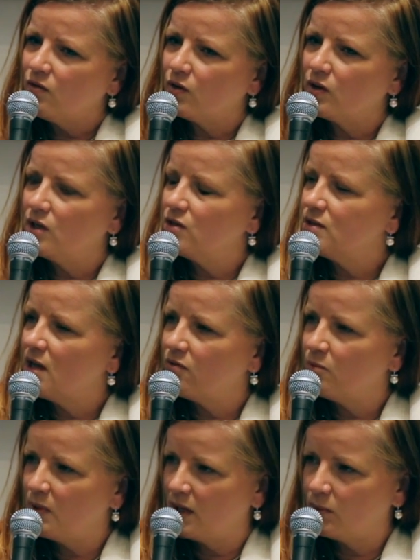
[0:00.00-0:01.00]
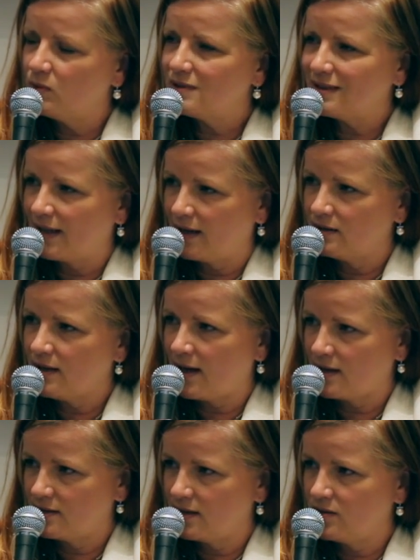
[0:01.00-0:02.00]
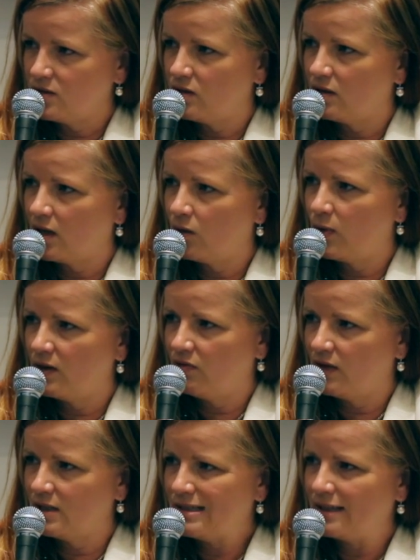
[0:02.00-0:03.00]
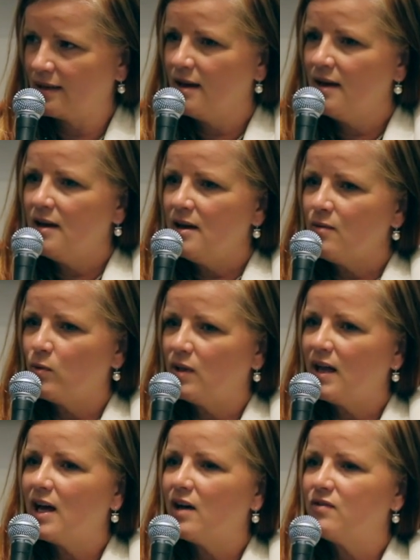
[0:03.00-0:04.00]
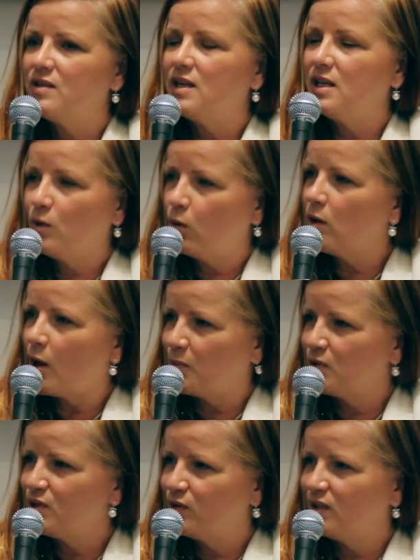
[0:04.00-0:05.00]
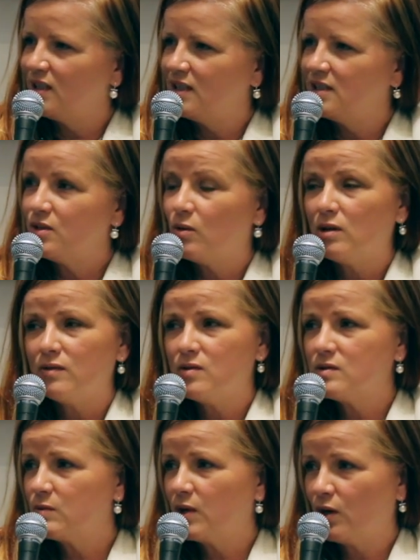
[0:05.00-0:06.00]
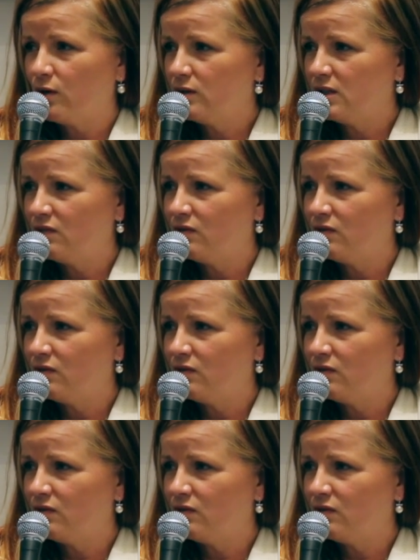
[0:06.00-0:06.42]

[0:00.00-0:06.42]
for years haven't been able to get access to United Way funding will have an equal opportunity to all of those we currently